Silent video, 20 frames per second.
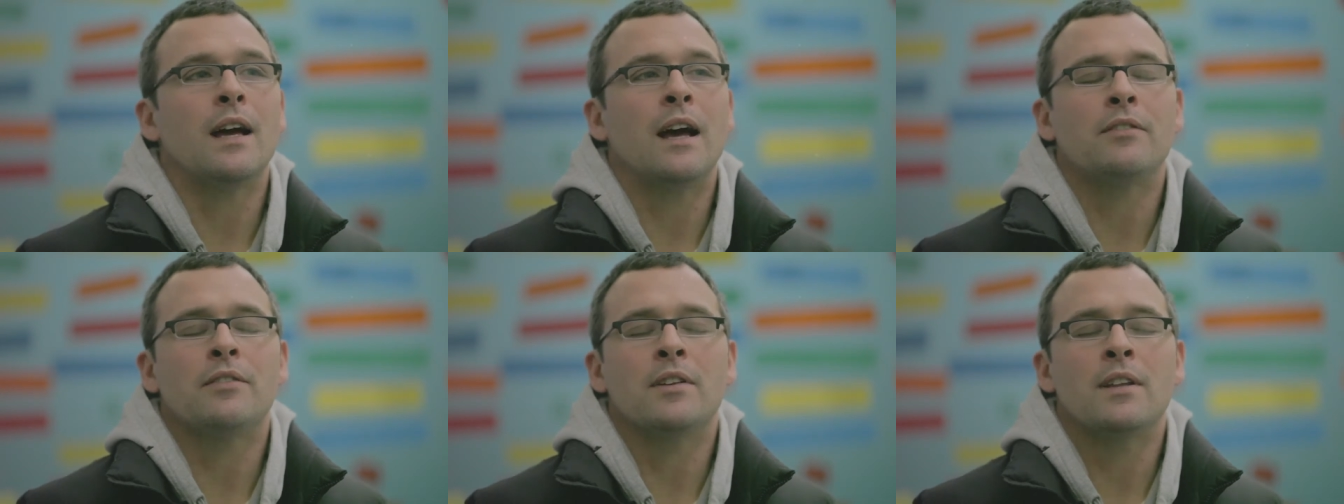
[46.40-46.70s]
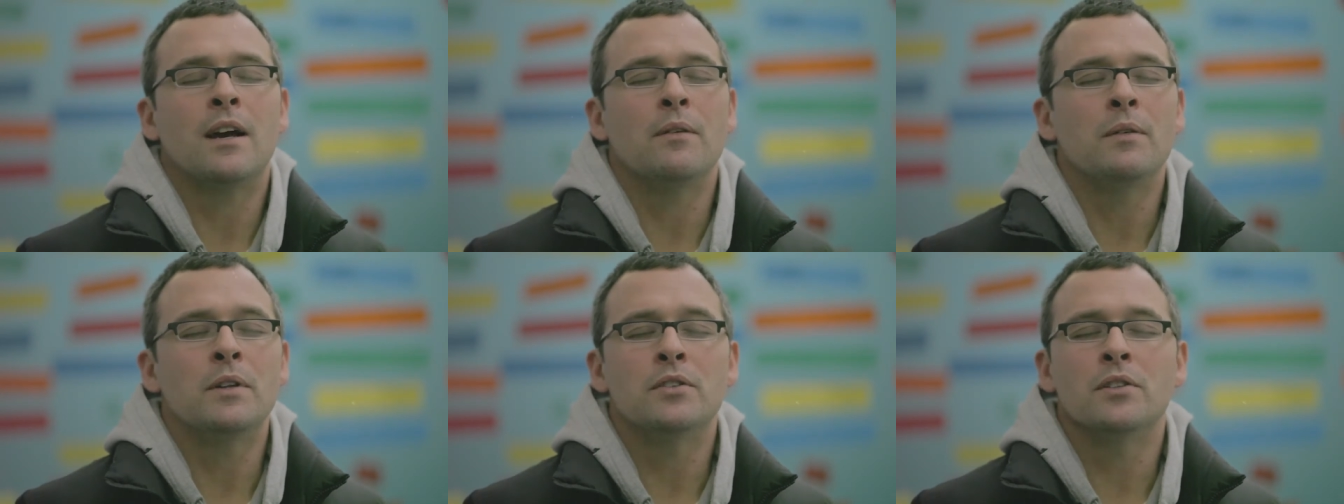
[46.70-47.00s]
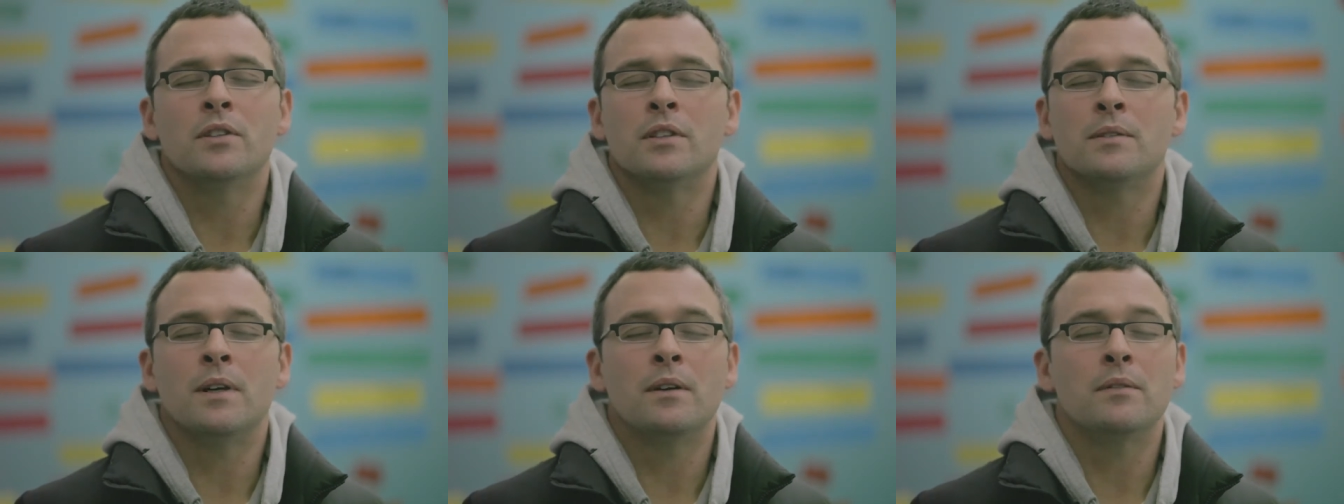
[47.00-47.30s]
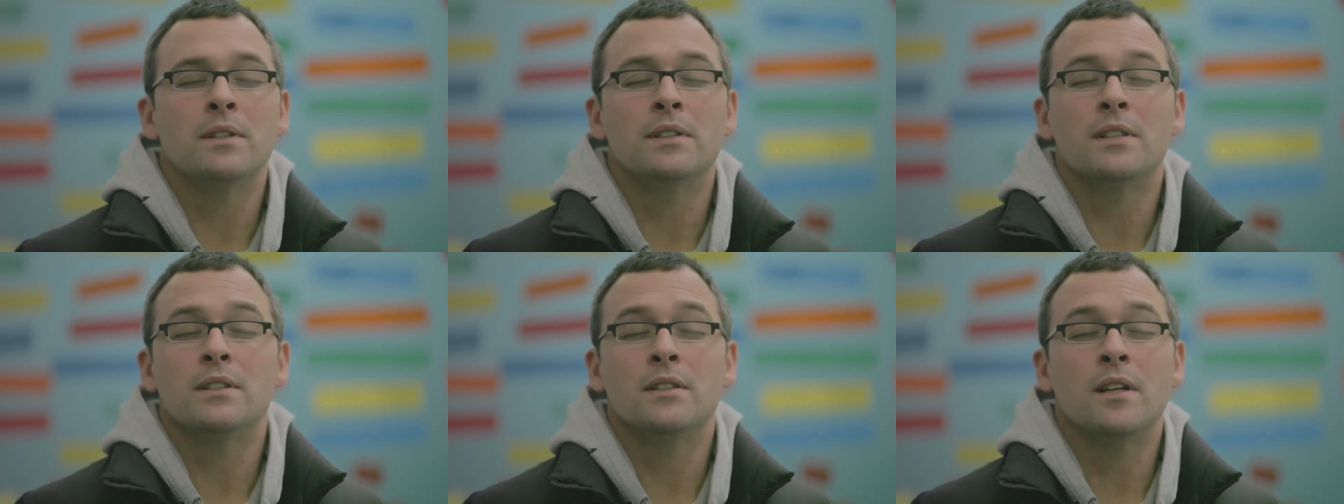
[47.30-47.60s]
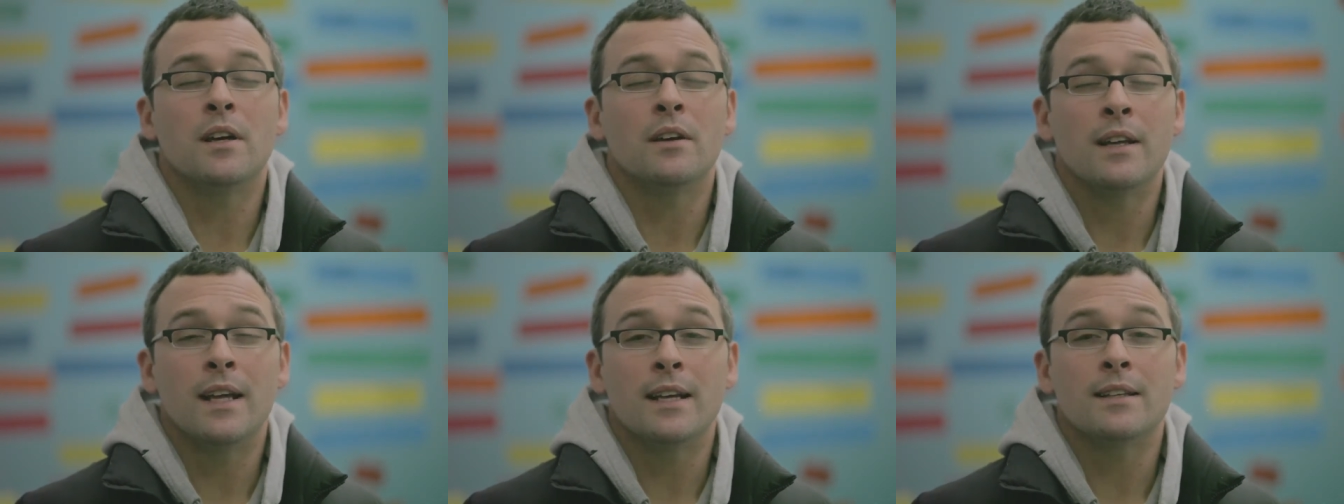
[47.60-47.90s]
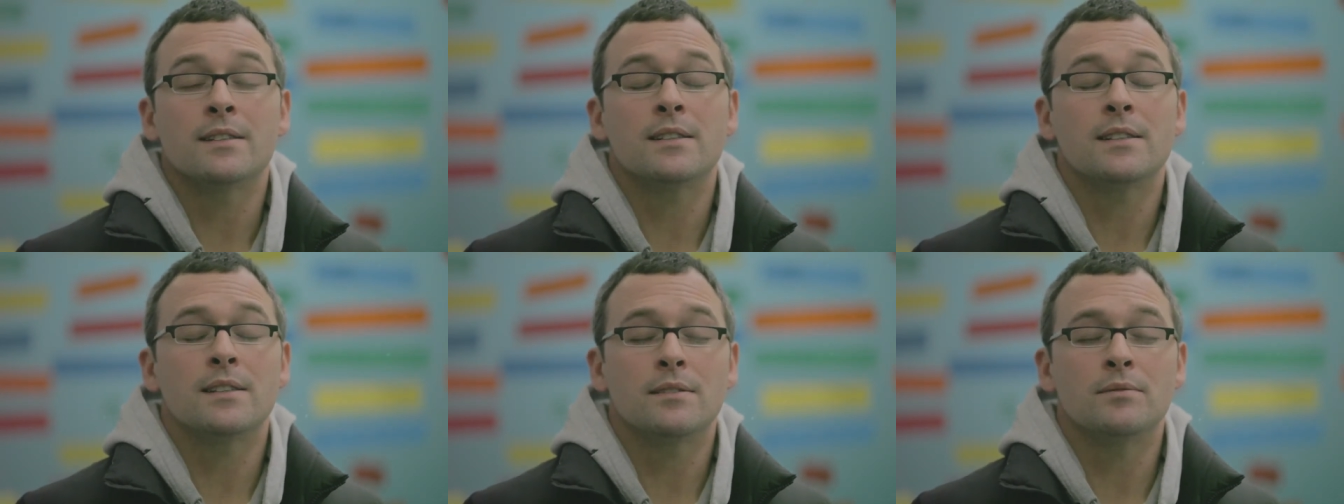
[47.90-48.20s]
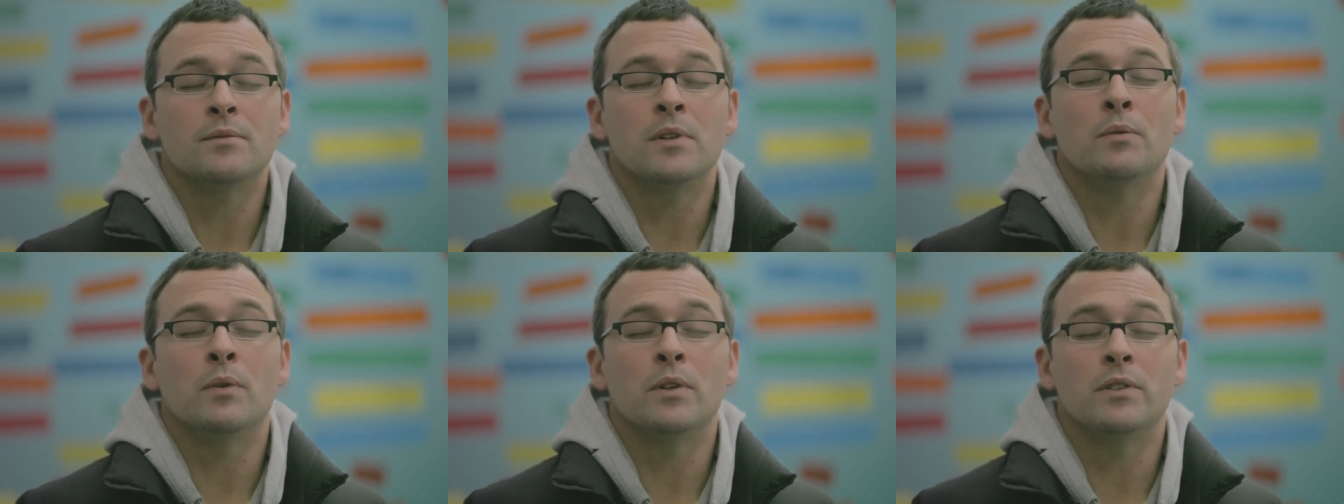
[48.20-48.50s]
after that, we talked about this. Is no,
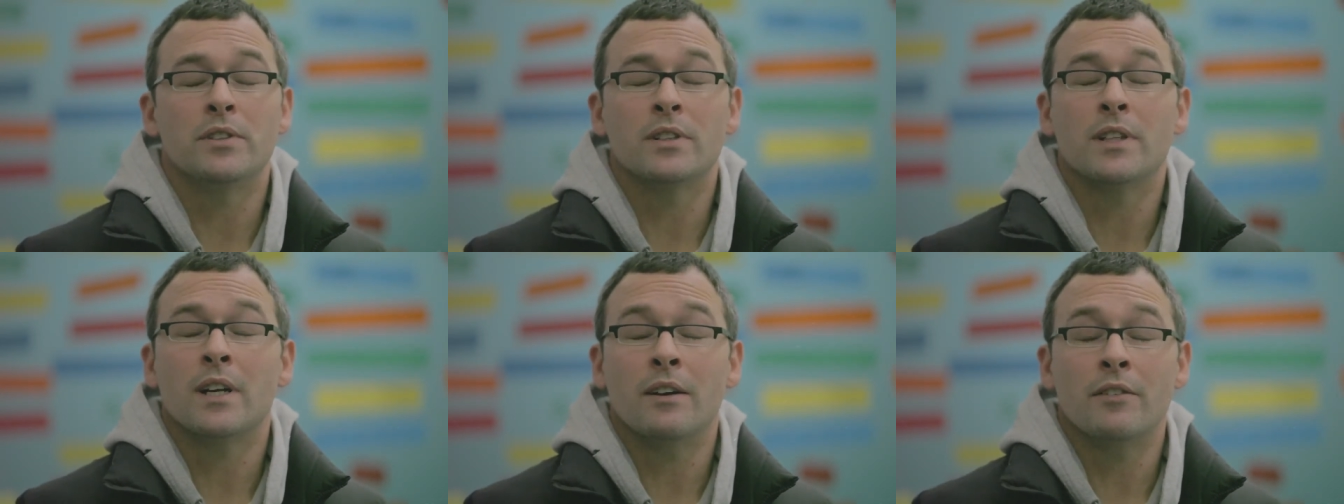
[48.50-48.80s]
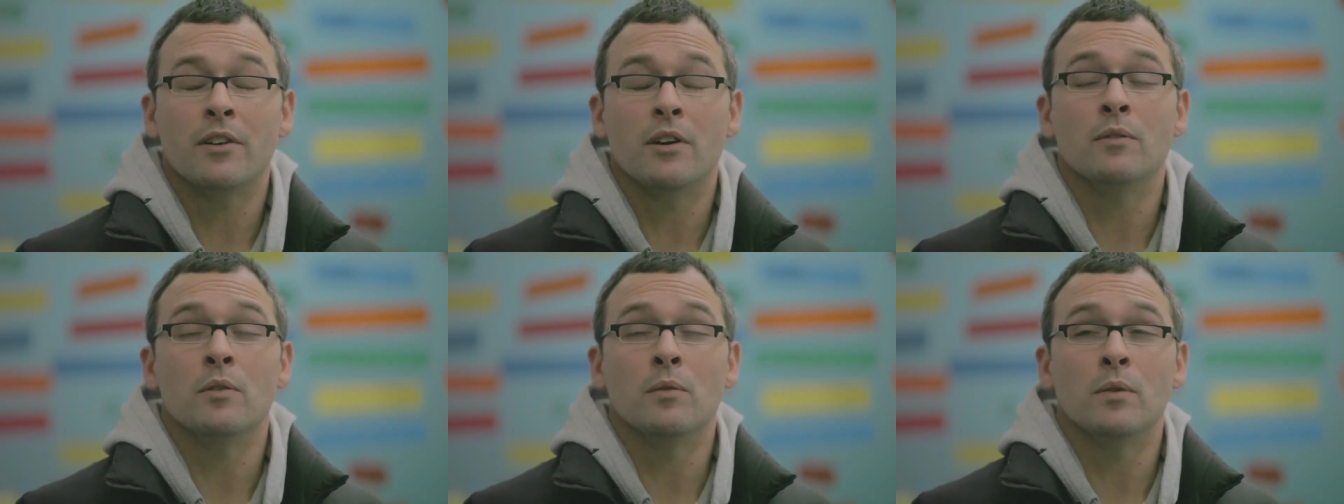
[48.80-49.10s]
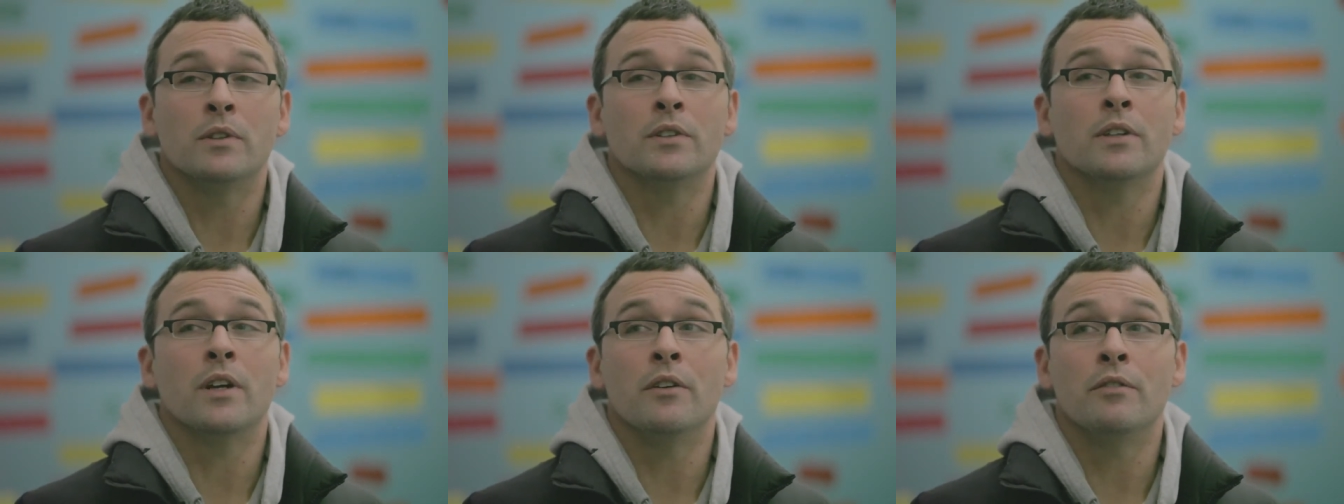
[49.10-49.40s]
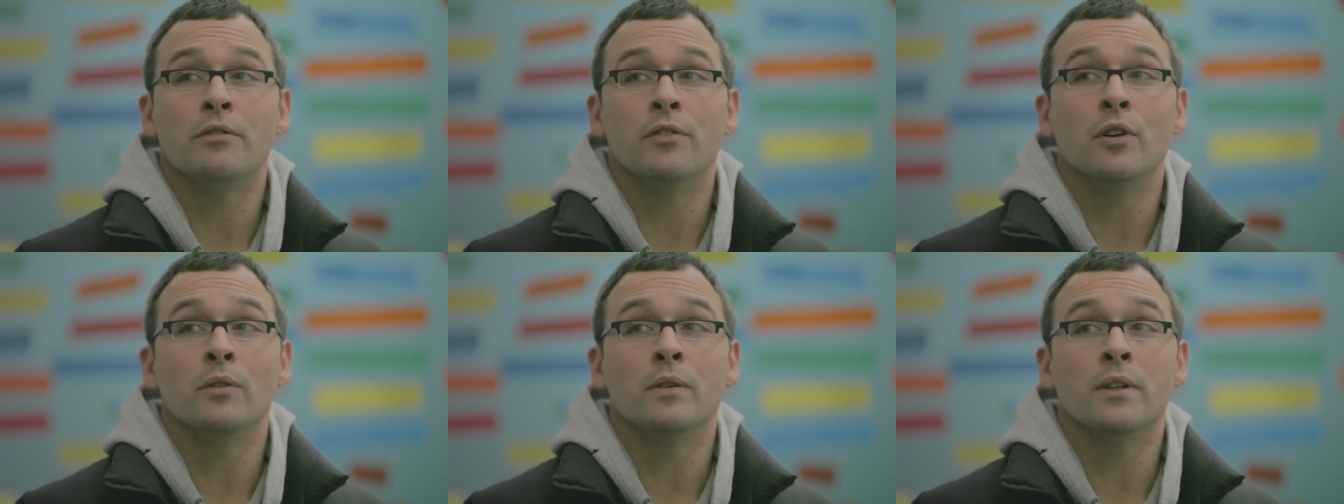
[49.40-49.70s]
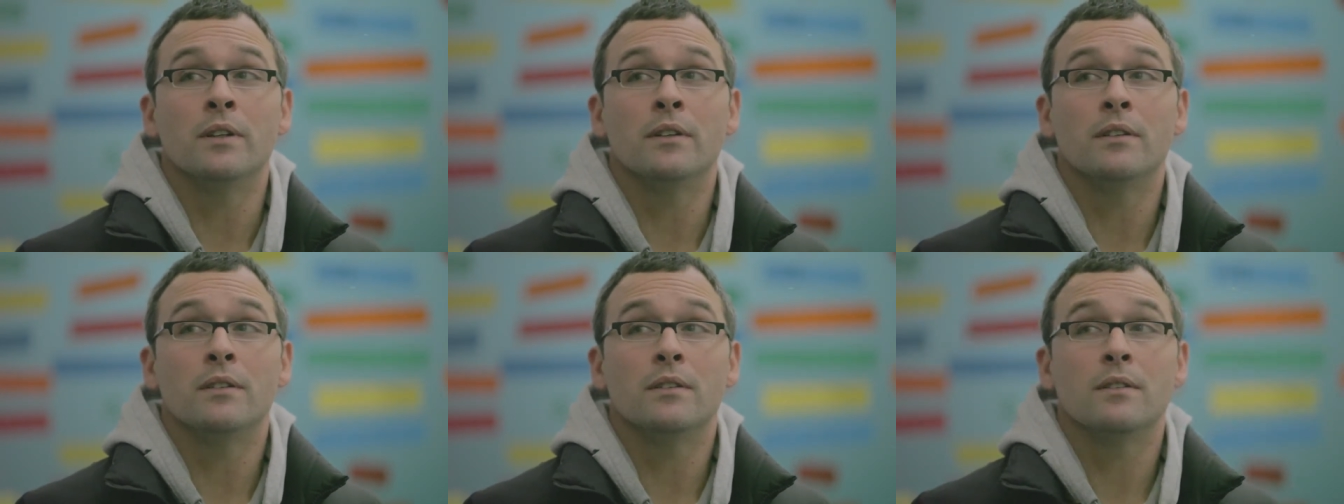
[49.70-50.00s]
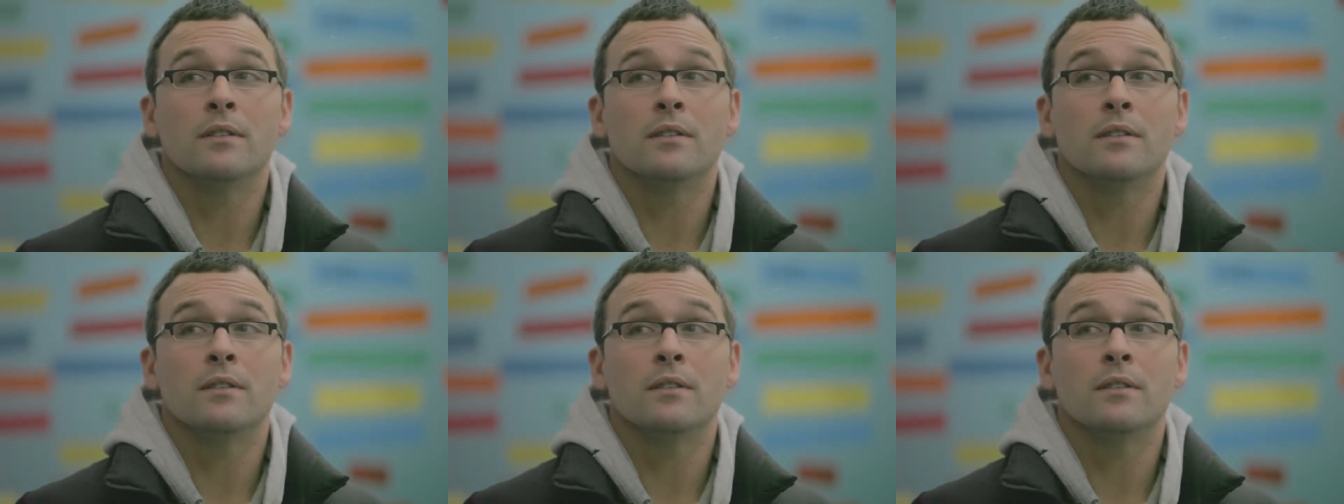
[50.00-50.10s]
let's we want to carry on. We want to go forward.